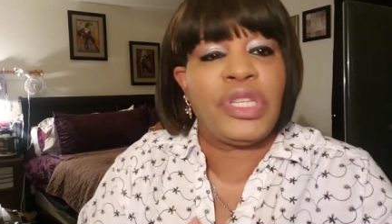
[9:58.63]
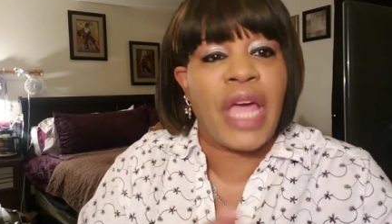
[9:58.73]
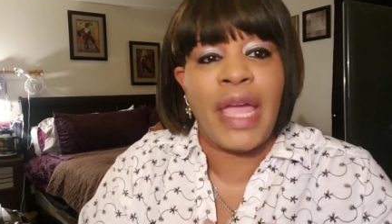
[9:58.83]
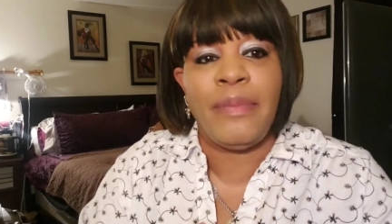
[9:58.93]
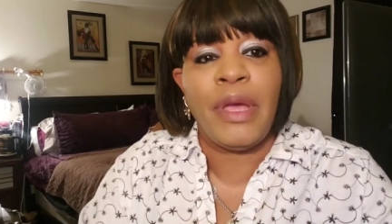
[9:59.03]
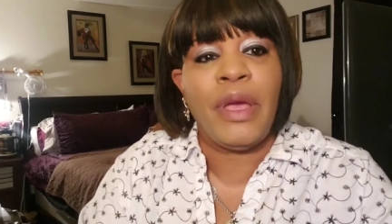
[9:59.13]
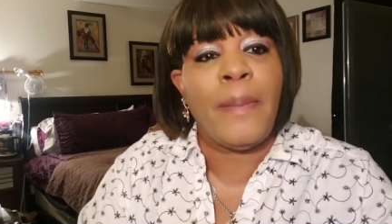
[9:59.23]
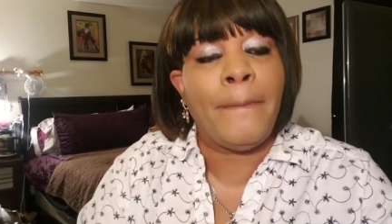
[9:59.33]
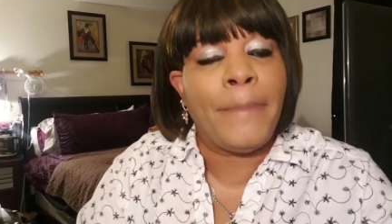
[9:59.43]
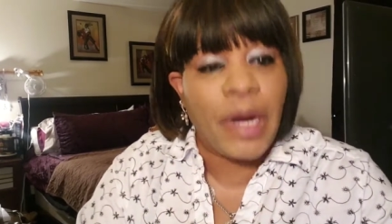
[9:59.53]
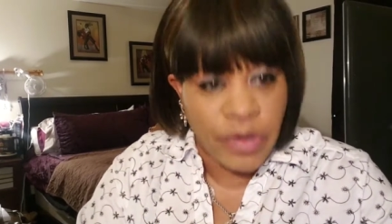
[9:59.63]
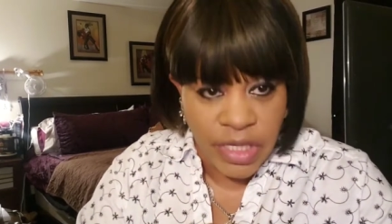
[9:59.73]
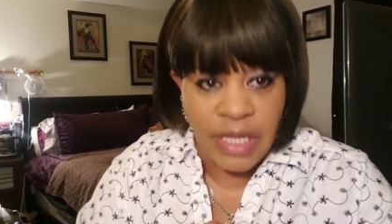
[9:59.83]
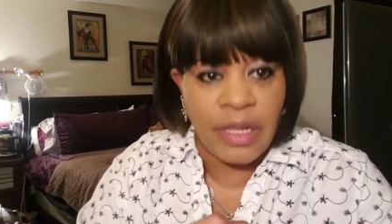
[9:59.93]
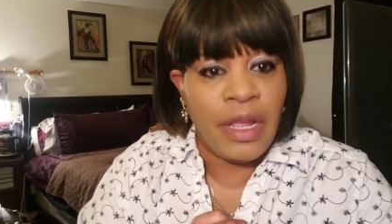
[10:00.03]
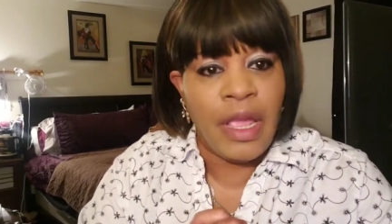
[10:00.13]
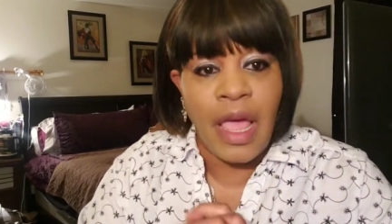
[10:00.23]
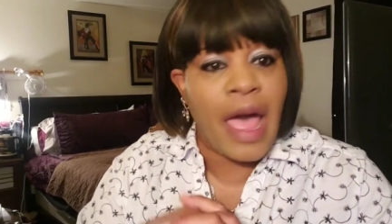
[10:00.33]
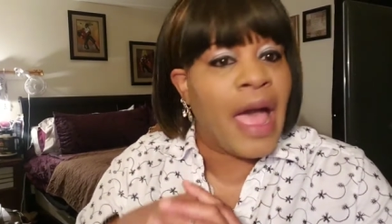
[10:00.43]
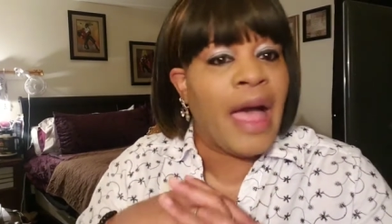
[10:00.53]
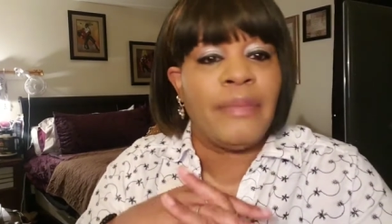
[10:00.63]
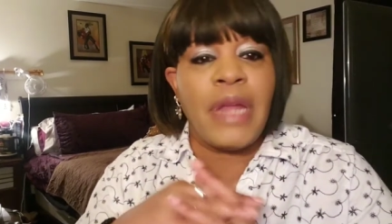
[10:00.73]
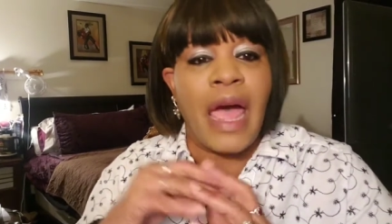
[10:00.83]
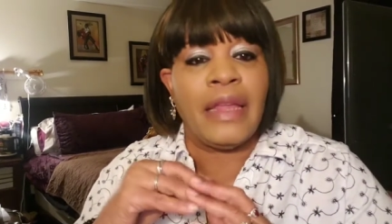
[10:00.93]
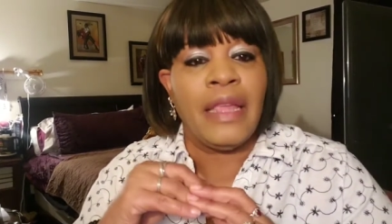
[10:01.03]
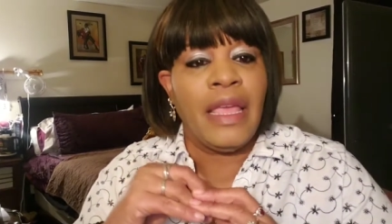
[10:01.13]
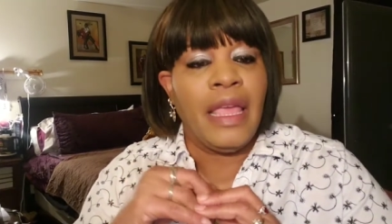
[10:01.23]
type person. I'm not.